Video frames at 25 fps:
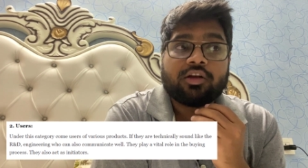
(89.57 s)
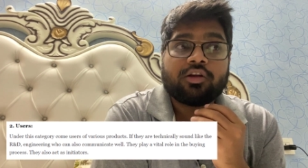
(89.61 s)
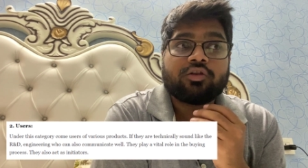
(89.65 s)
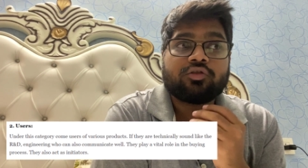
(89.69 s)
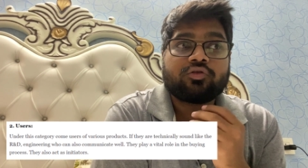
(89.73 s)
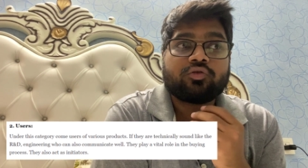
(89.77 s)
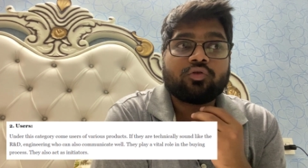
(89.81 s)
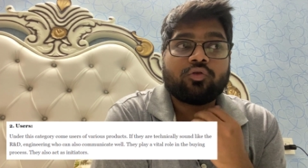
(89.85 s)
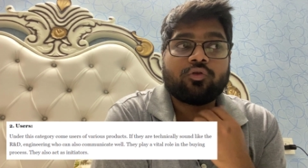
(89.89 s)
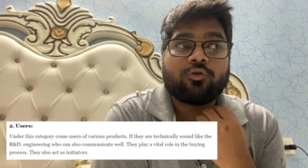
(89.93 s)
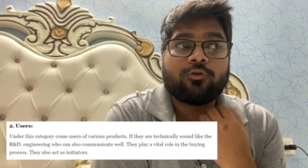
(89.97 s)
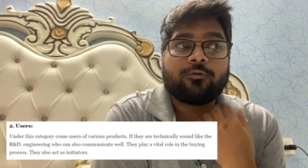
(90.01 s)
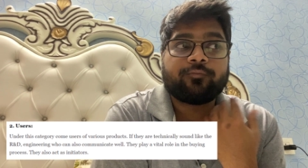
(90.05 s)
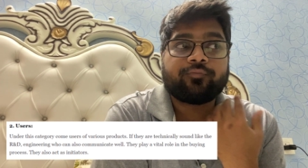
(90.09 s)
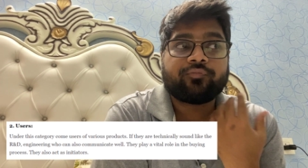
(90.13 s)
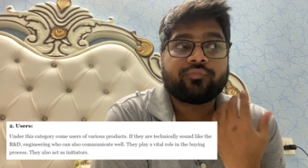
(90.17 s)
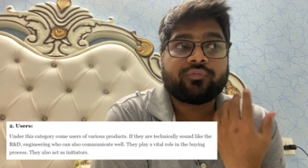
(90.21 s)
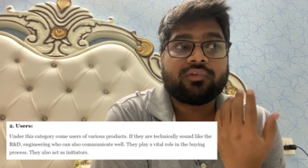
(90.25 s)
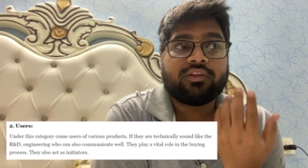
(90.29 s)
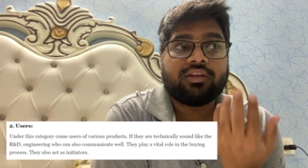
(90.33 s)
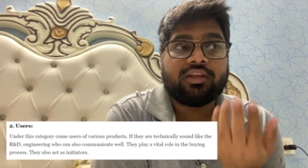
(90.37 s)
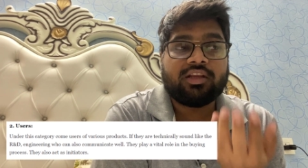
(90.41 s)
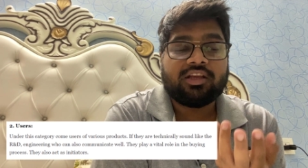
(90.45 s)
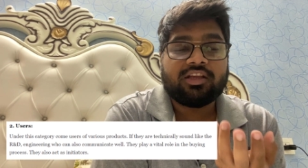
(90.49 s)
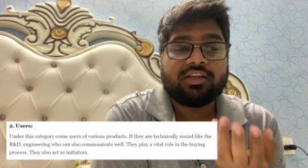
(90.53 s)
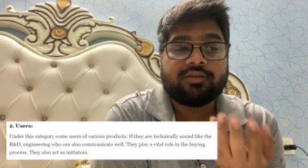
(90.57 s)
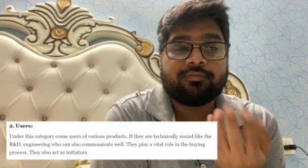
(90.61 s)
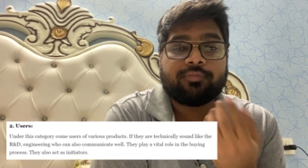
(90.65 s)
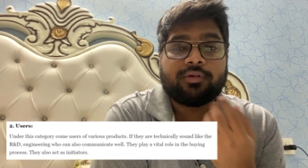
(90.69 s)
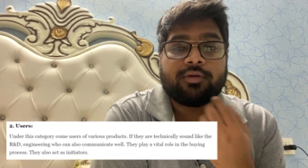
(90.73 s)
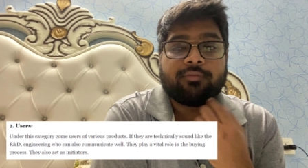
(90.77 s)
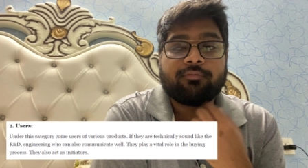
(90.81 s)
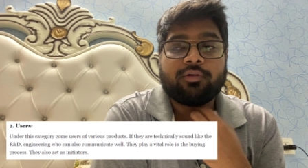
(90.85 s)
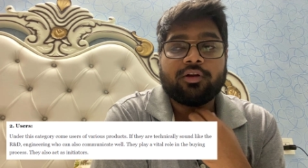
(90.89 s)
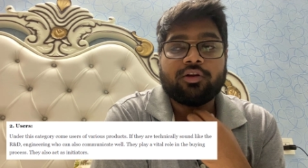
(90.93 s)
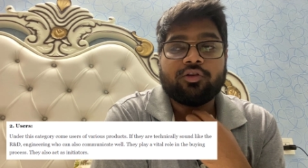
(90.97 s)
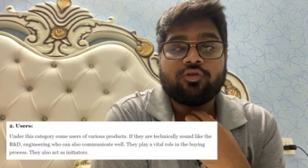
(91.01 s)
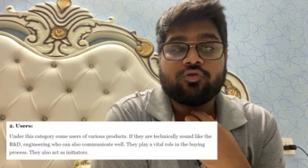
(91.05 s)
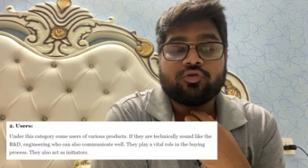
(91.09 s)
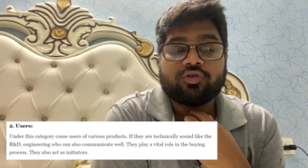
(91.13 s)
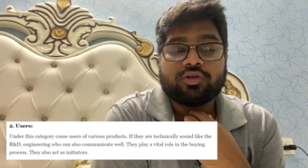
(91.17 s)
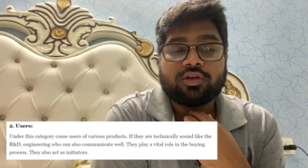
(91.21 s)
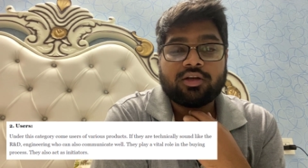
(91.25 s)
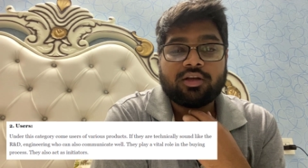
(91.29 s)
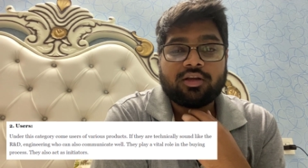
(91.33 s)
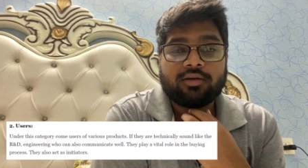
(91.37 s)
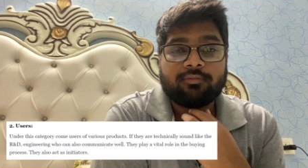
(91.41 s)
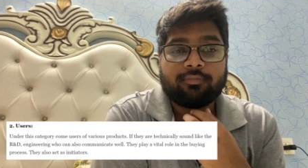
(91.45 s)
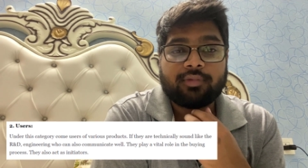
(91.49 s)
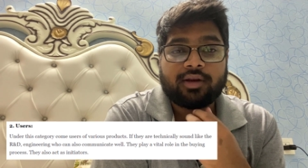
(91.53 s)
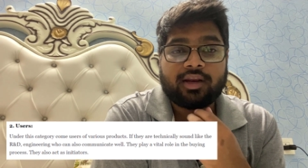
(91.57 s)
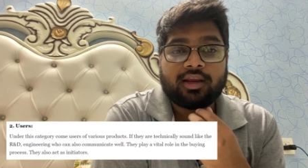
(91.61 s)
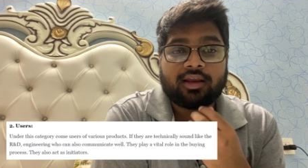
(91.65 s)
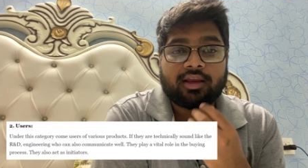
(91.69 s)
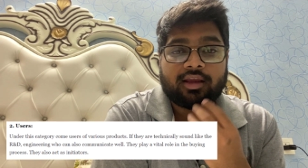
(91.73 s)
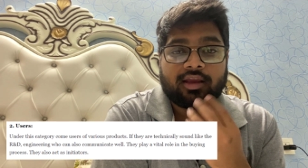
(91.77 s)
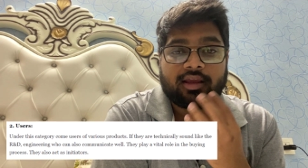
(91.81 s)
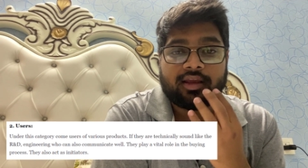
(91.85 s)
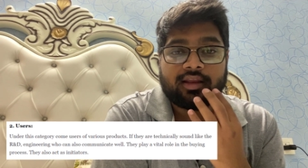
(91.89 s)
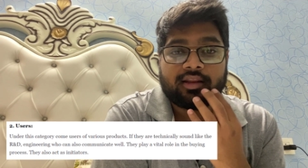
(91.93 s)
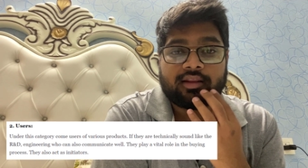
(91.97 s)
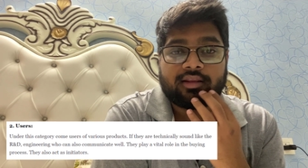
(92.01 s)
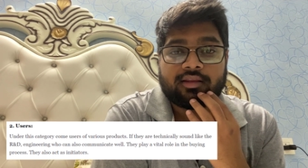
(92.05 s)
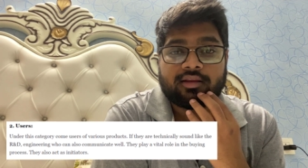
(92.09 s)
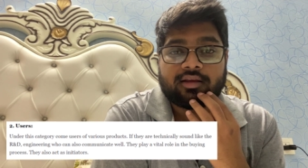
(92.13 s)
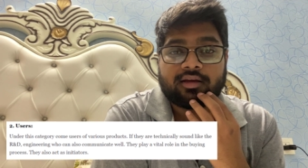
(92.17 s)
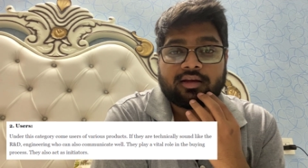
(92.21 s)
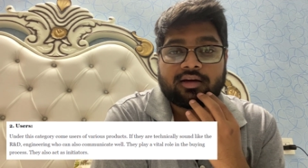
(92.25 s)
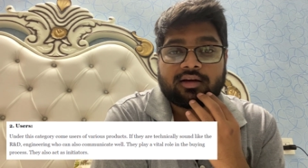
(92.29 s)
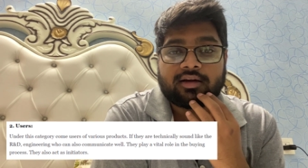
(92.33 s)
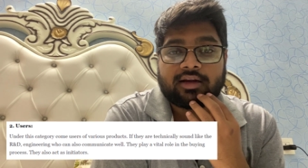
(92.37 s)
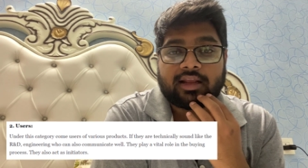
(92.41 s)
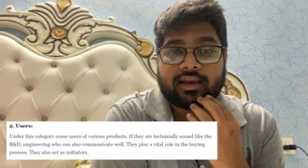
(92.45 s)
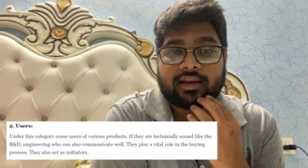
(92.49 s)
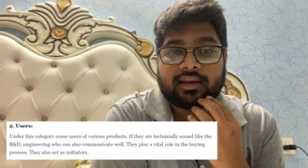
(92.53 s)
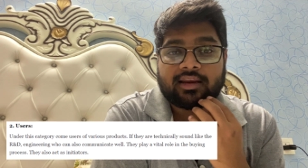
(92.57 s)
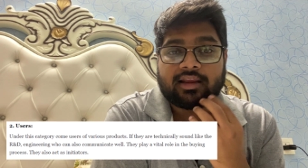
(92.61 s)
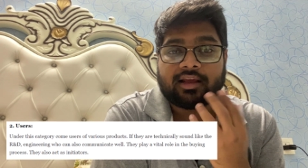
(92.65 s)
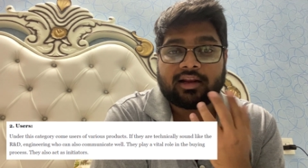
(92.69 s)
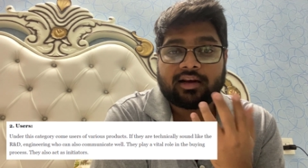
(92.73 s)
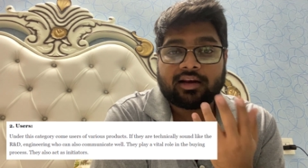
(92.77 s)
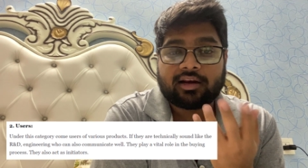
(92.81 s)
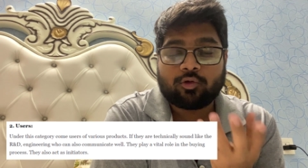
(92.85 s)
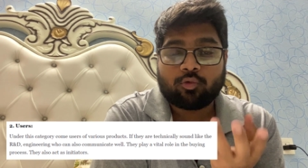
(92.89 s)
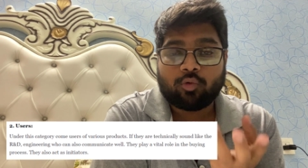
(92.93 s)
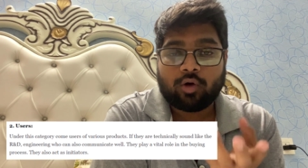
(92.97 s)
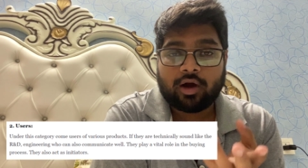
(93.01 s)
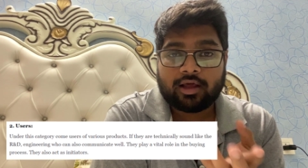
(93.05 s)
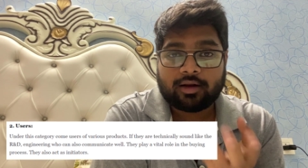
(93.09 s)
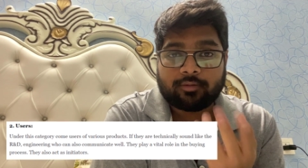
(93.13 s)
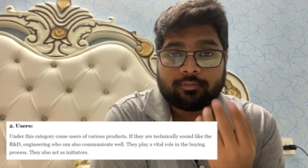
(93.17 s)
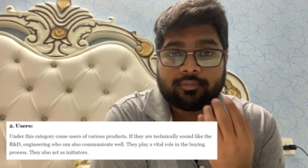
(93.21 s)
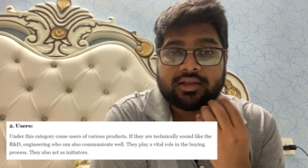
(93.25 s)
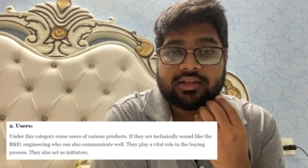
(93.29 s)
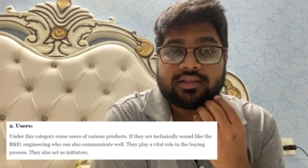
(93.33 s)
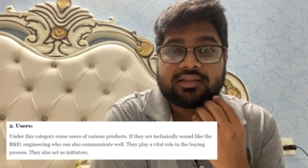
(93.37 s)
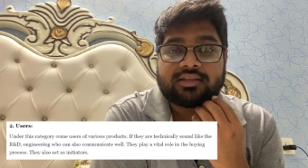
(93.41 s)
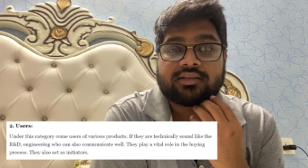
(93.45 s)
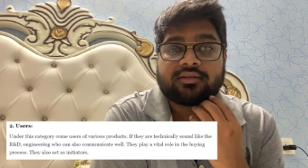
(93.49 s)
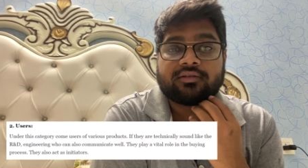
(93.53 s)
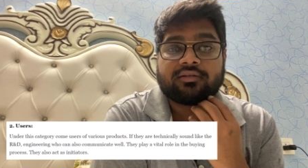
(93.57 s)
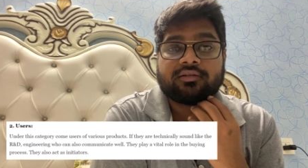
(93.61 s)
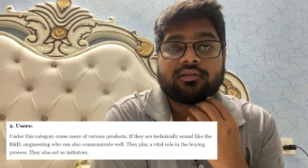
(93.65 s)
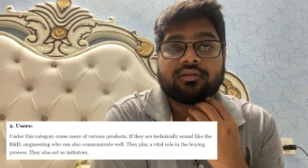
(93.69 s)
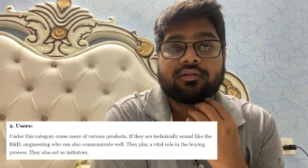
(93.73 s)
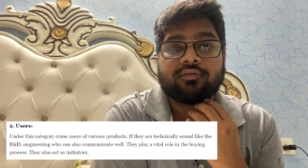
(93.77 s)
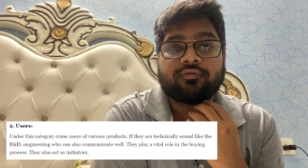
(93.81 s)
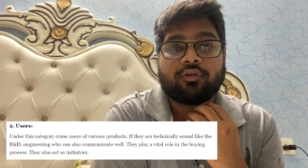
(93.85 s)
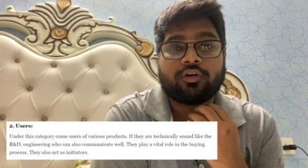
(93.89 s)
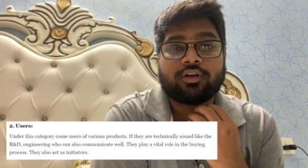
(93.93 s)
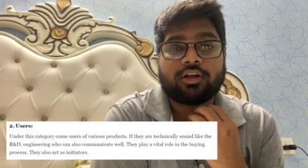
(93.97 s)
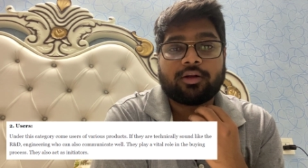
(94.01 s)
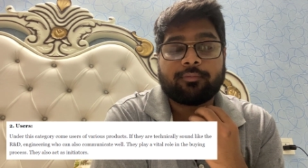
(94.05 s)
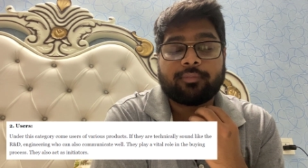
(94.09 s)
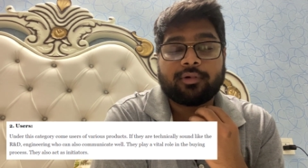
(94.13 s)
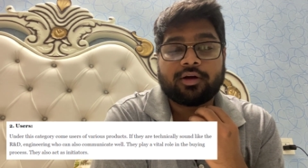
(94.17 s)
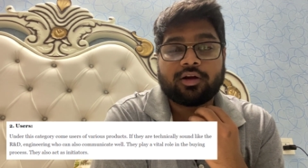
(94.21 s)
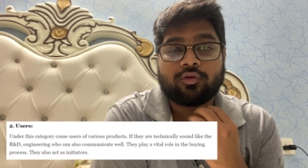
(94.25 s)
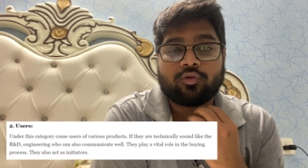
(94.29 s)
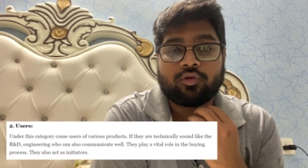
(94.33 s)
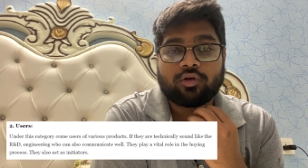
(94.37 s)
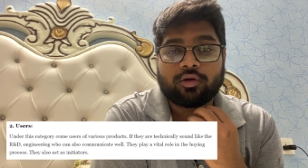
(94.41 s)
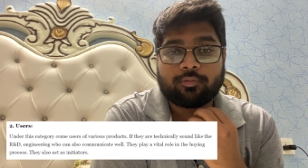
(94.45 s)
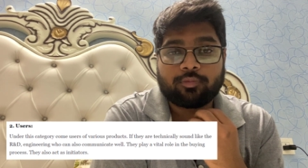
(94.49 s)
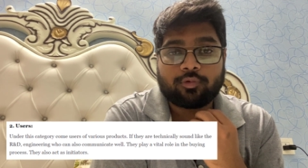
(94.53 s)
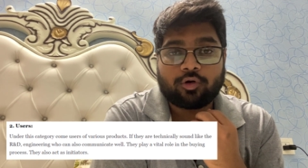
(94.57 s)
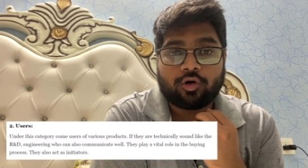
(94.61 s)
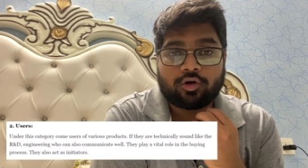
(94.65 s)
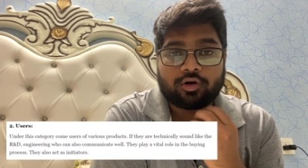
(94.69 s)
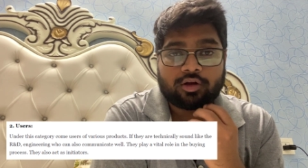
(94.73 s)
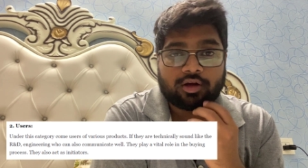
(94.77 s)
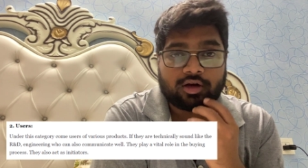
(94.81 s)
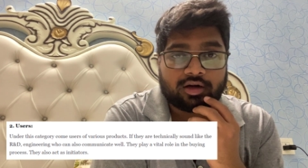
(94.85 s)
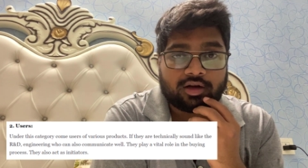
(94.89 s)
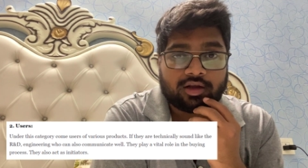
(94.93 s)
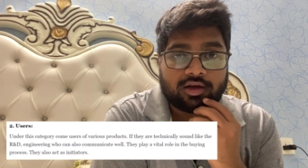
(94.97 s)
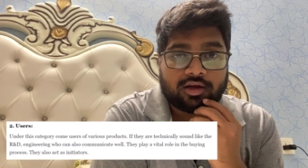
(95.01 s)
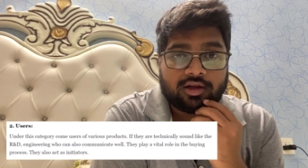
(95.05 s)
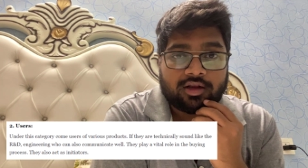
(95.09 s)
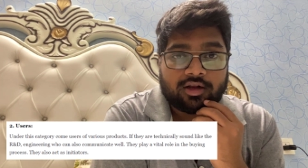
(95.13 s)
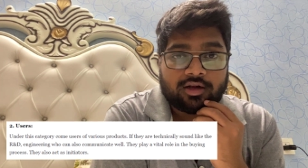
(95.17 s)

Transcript: so these people usually bring in the technical requirements for that particular product